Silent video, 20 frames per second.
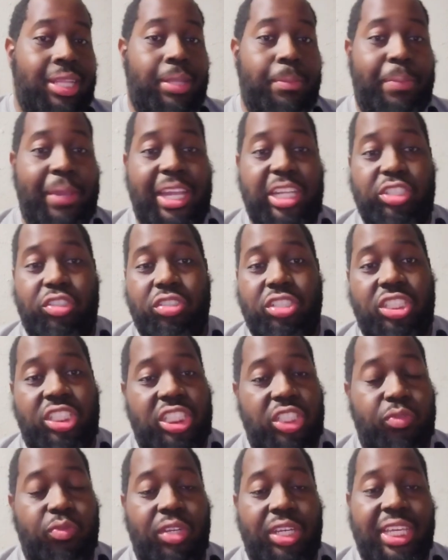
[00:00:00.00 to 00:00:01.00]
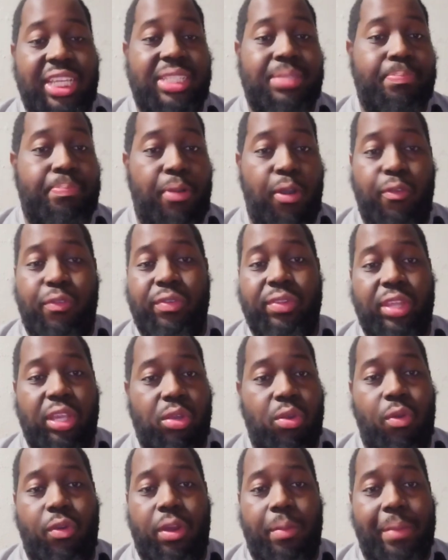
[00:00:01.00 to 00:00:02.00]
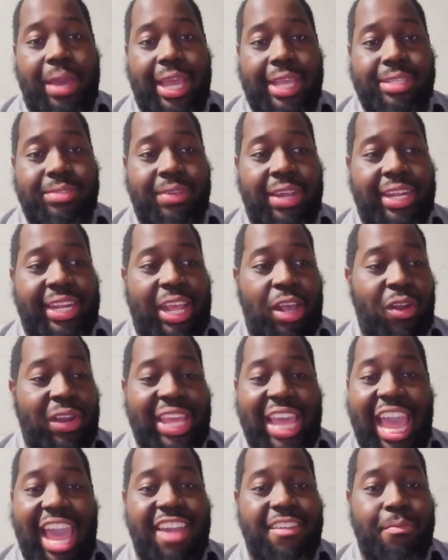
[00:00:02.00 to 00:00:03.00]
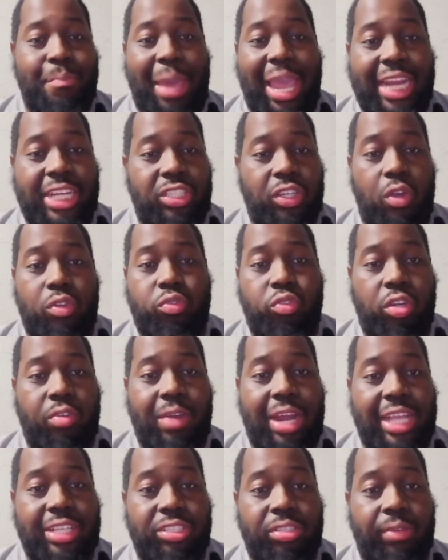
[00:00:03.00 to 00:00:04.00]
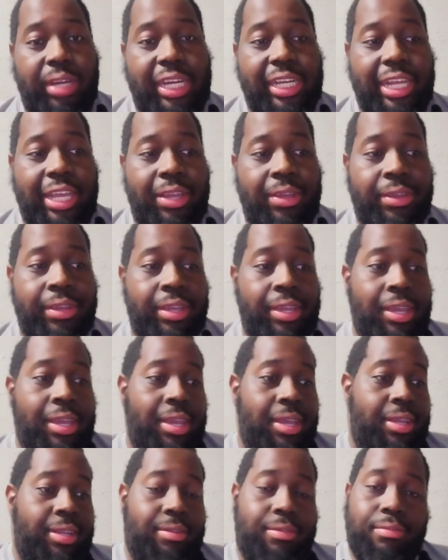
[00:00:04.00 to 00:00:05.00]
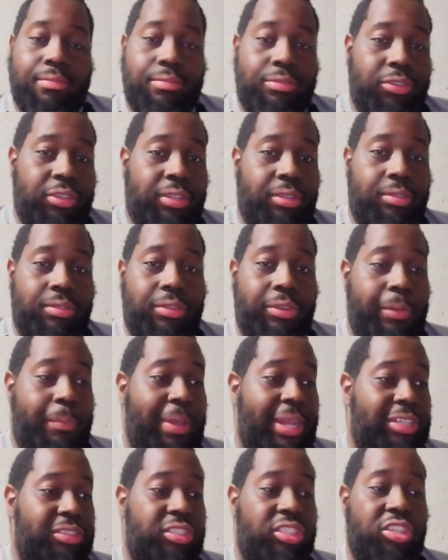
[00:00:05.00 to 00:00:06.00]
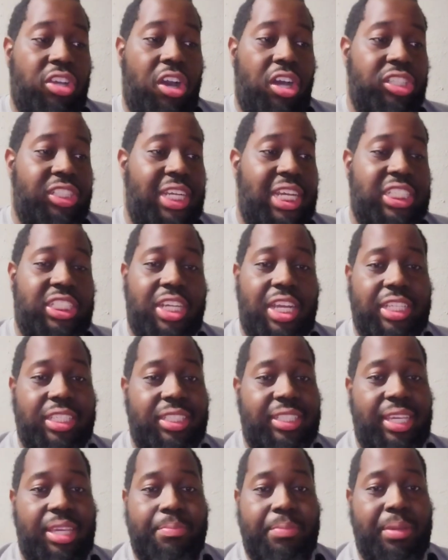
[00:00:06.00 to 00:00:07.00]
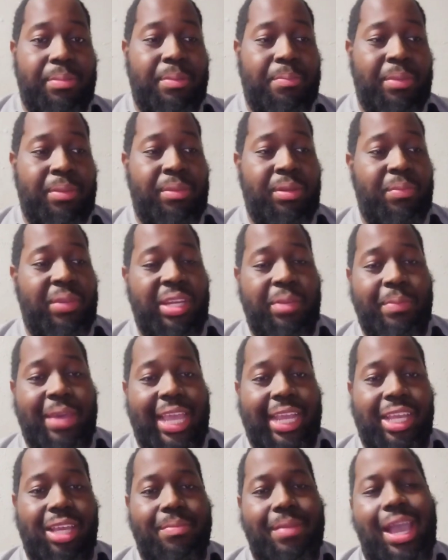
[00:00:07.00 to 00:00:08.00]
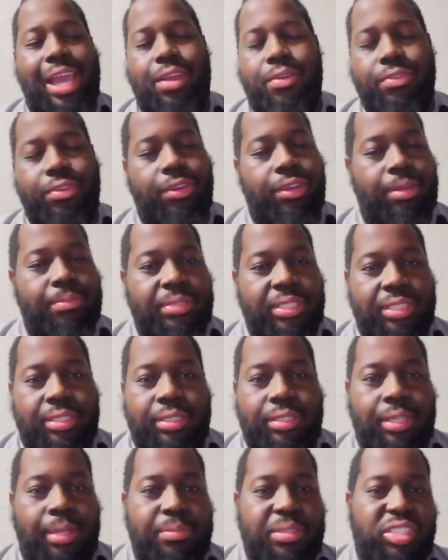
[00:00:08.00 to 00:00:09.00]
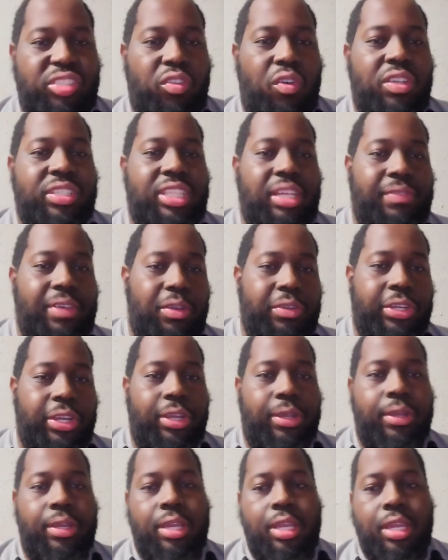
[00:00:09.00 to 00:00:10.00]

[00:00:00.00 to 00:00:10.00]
The Patriots just released both of their quarterbacks, right? They only have Mac Jones on the roster right now. Do the Patriots call Josh Johnson and say, hey, be the backup? I don't know. I'm just throwing stuff out there.